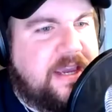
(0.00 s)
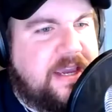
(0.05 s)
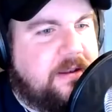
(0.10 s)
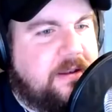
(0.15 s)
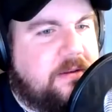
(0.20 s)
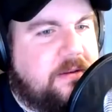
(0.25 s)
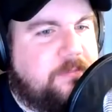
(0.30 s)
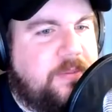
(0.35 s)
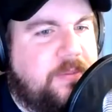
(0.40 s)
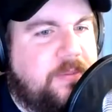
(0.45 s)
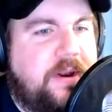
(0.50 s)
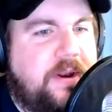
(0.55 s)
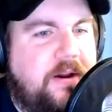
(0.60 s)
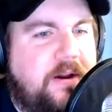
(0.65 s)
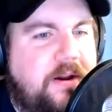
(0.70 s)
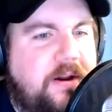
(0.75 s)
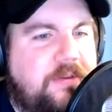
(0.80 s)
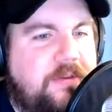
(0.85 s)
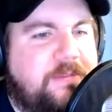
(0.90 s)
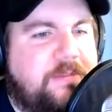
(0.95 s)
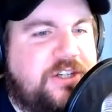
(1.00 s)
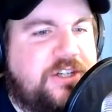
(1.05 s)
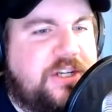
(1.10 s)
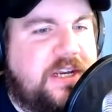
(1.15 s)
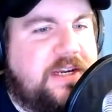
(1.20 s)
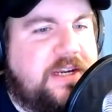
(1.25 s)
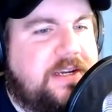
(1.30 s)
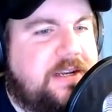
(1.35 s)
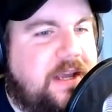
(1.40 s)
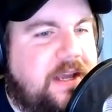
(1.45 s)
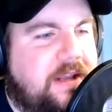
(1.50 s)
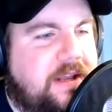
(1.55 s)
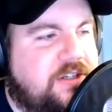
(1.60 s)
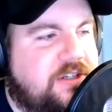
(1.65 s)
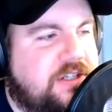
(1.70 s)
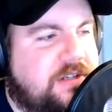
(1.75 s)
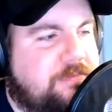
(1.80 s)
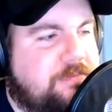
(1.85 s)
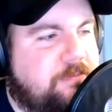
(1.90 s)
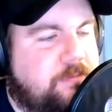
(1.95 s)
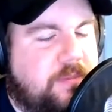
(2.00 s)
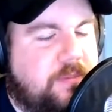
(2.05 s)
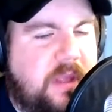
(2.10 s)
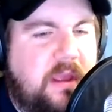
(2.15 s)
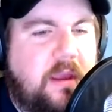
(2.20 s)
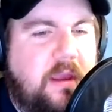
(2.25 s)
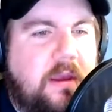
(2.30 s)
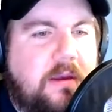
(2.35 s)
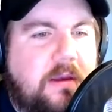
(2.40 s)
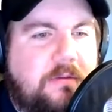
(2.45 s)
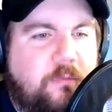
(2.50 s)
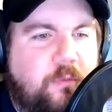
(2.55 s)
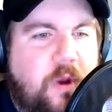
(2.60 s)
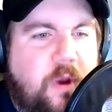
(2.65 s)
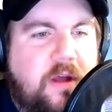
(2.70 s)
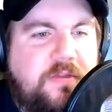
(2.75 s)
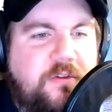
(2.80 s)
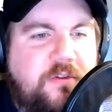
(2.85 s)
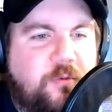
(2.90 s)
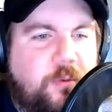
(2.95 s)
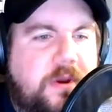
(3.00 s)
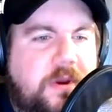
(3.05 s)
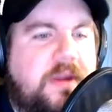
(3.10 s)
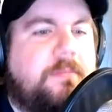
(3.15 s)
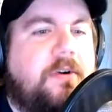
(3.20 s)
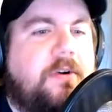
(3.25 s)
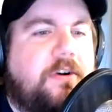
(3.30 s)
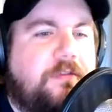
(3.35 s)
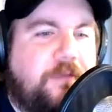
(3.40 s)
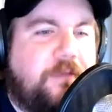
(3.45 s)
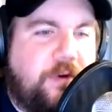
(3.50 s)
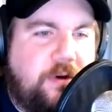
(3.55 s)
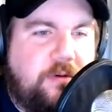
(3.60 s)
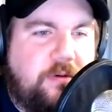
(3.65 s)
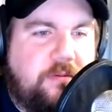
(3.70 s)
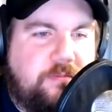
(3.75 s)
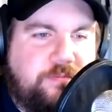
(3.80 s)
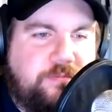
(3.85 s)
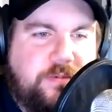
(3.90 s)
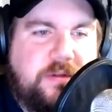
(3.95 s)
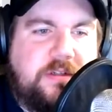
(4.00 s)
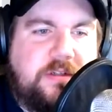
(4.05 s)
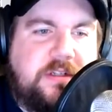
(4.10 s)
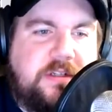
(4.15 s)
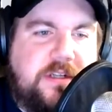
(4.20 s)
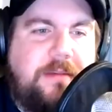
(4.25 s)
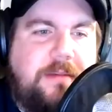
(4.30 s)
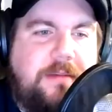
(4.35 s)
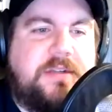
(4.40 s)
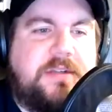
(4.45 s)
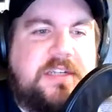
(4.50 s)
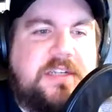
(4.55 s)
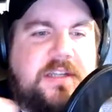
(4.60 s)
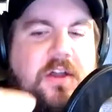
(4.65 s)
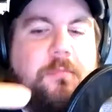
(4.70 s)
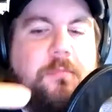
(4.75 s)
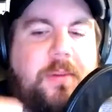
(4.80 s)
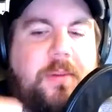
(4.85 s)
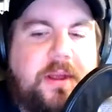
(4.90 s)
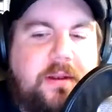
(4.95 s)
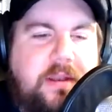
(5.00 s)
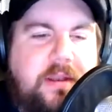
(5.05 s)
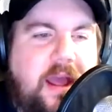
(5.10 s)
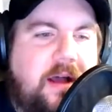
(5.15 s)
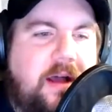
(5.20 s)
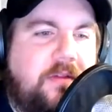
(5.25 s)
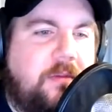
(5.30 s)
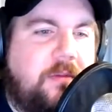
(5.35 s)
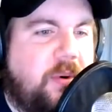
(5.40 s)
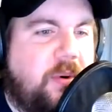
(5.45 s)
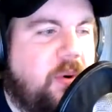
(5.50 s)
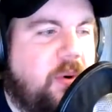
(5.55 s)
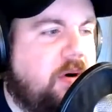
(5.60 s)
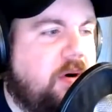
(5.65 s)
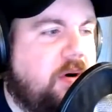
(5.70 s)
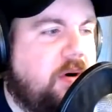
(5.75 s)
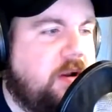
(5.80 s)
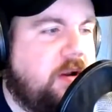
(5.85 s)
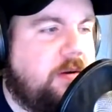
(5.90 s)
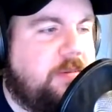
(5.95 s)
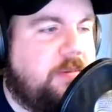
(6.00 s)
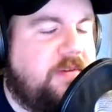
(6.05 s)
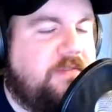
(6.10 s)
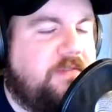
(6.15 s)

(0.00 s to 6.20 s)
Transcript: Put it on the machine and just run the reamer for something stupid down the bore, and it'll be fine.